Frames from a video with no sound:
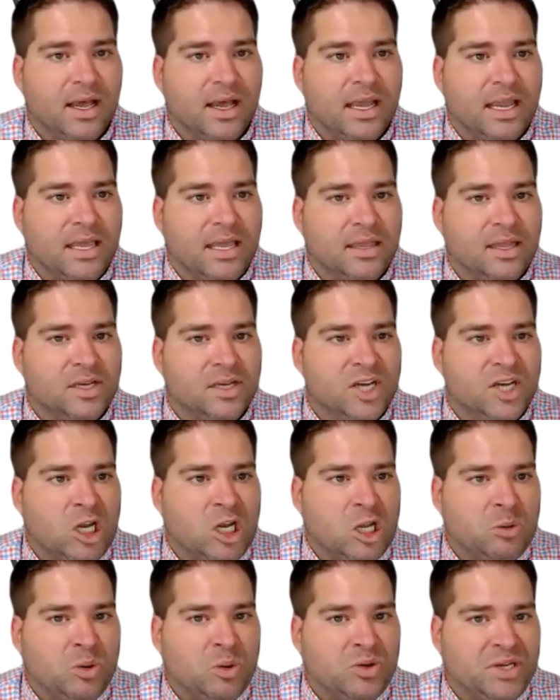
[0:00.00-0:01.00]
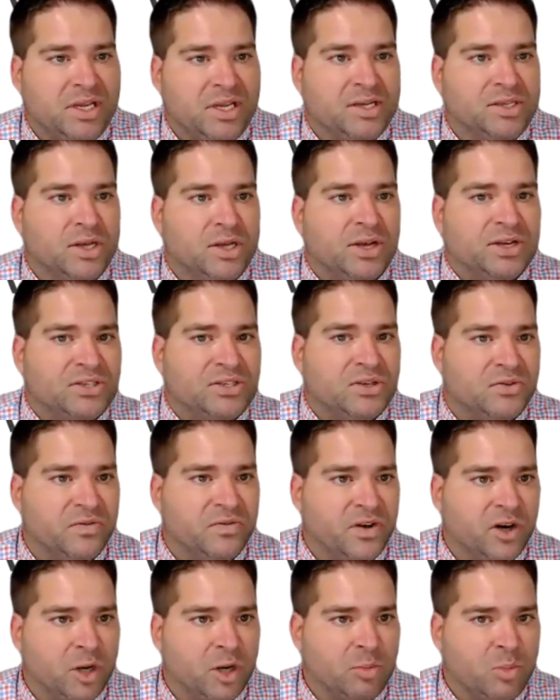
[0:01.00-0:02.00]
in the JWT is also
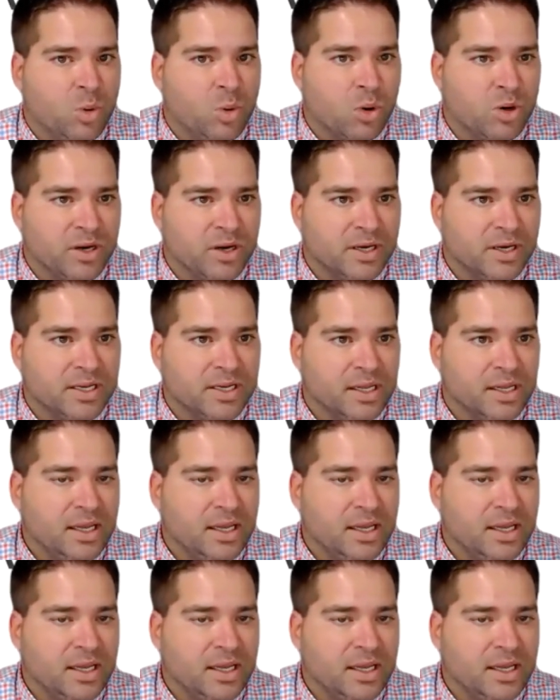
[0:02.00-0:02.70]
very important.